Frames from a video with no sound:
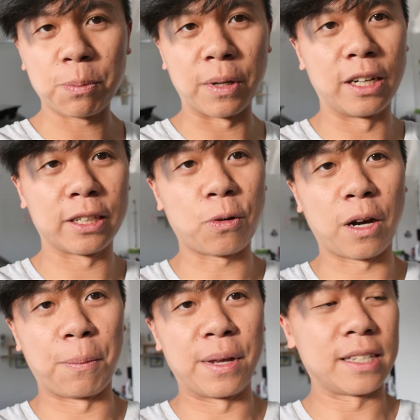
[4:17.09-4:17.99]
but learned
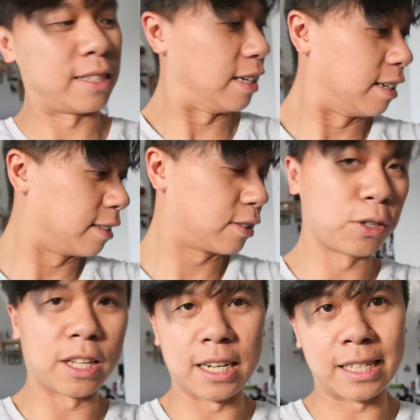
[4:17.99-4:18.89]
quite a bit, so it's
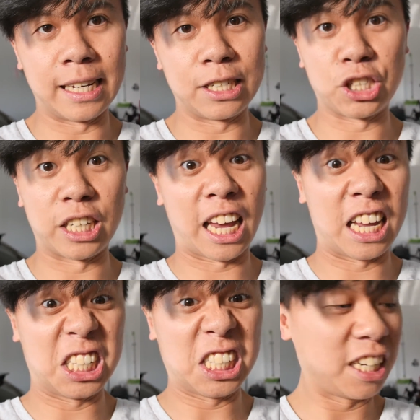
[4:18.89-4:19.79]
good that he's here just in
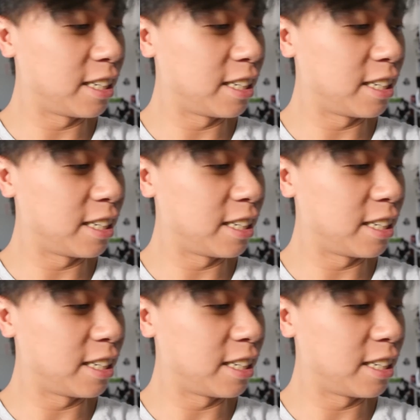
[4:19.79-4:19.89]
case.